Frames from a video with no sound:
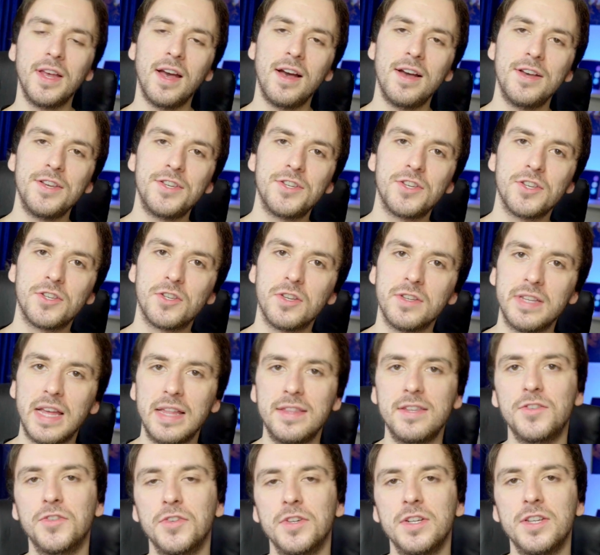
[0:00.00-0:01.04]
right guys, so
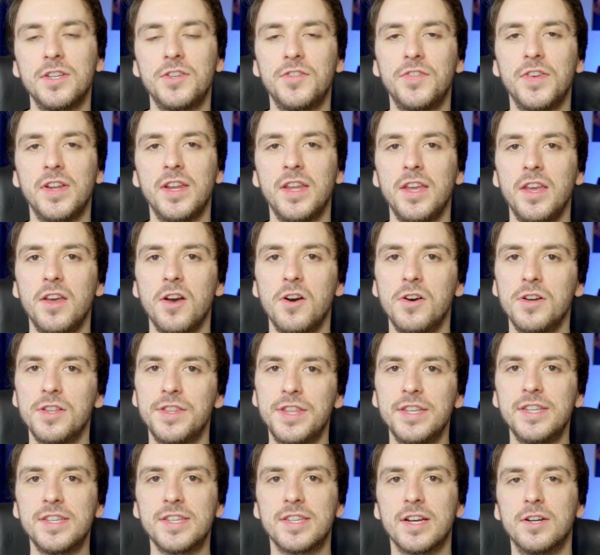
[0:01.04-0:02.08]
that's for this video.
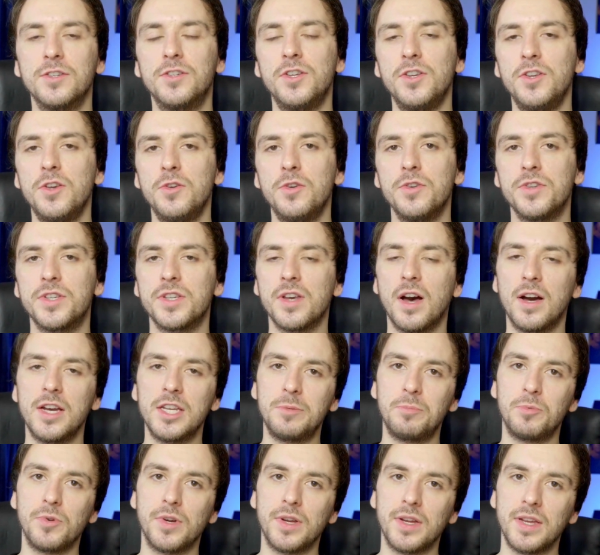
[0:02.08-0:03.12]
This is how to use
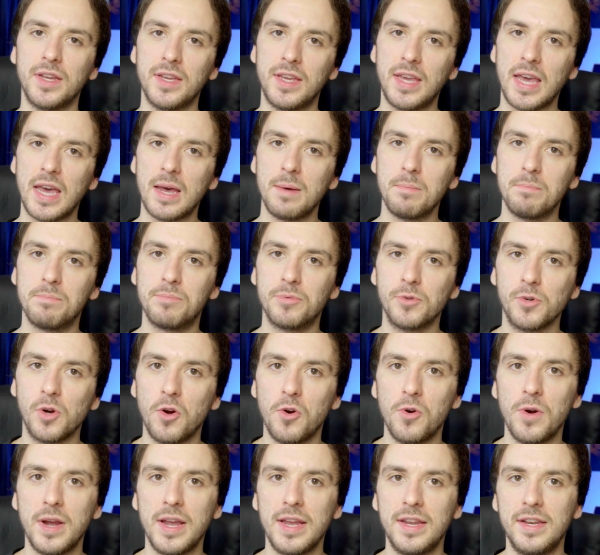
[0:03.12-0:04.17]
iSpring Cam
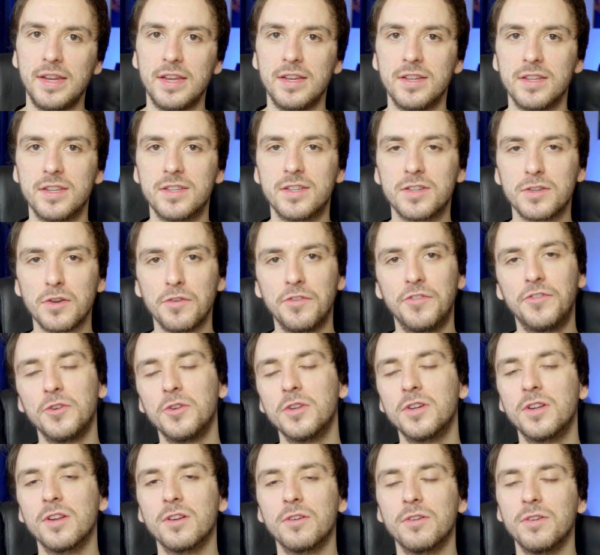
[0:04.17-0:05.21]
Pro in its
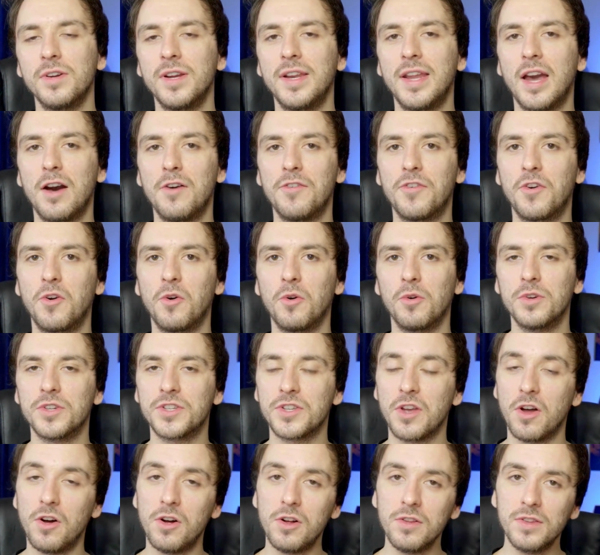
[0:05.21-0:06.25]
full glory. Now of
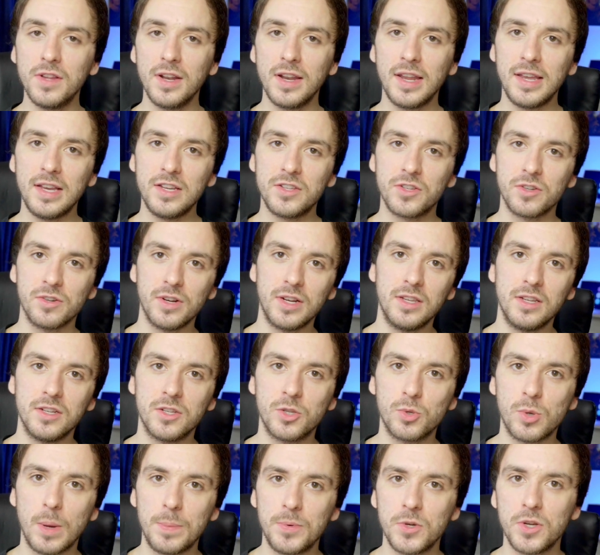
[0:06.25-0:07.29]
course, all the links are in the
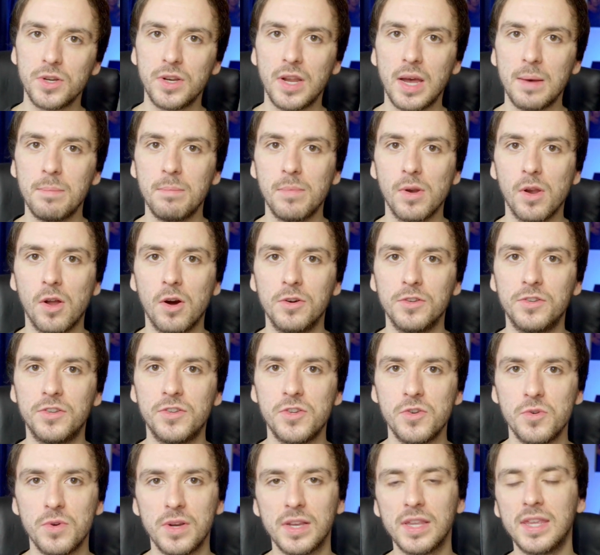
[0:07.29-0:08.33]
description down below
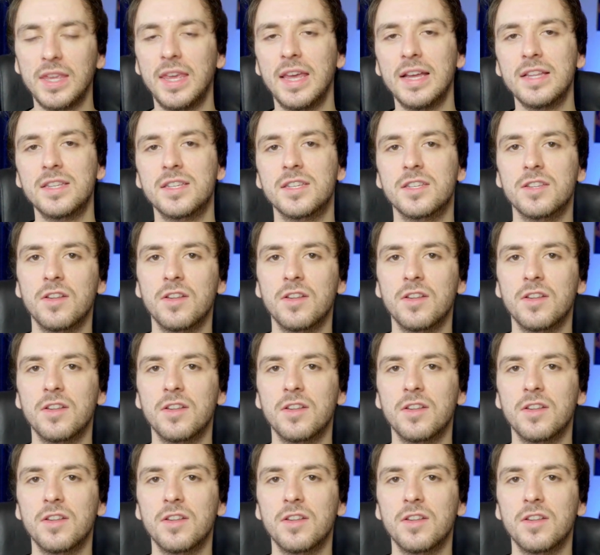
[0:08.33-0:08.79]
to get